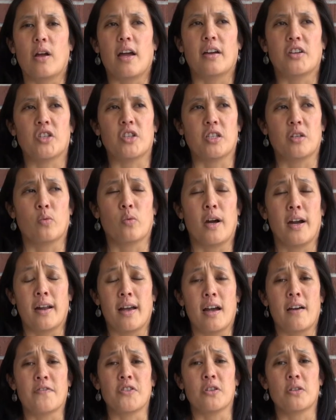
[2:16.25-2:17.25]
actually
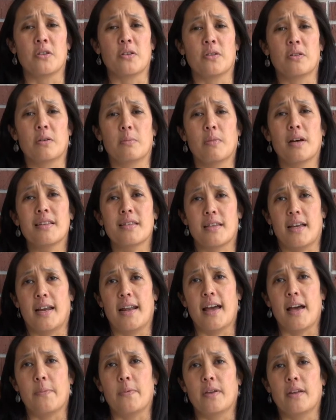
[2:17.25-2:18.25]
right after the
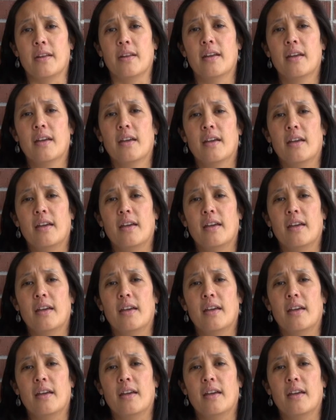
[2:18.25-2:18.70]
mudslide happened,